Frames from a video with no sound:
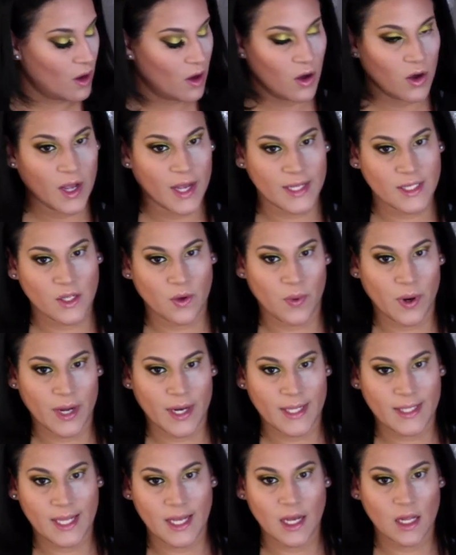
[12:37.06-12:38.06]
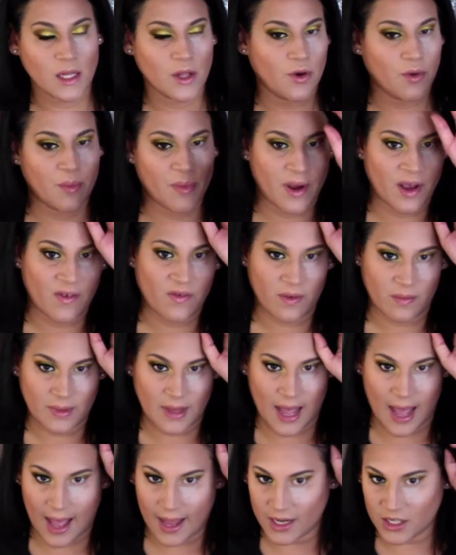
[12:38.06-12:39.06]
Okay, so we're going to take a little break from
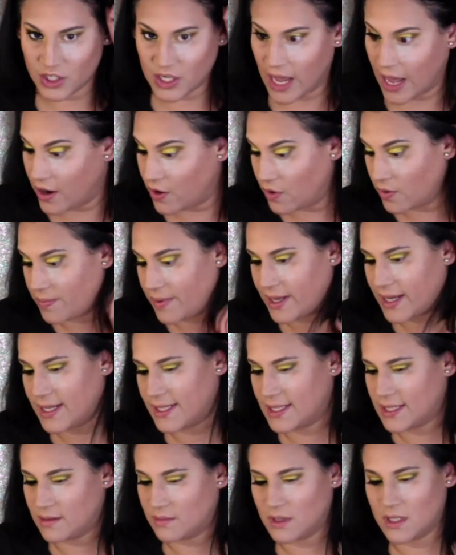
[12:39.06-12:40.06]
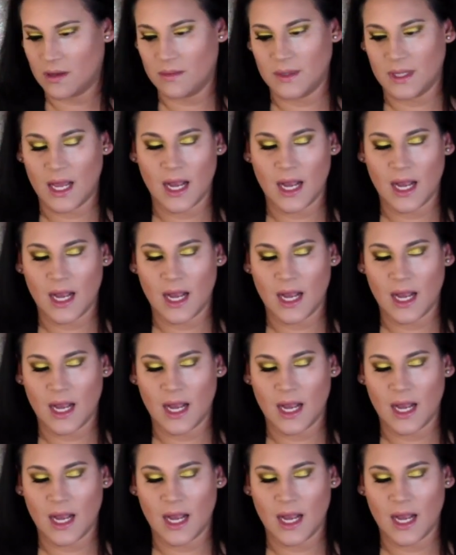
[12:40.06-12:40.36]
the eyeshadow because sometimes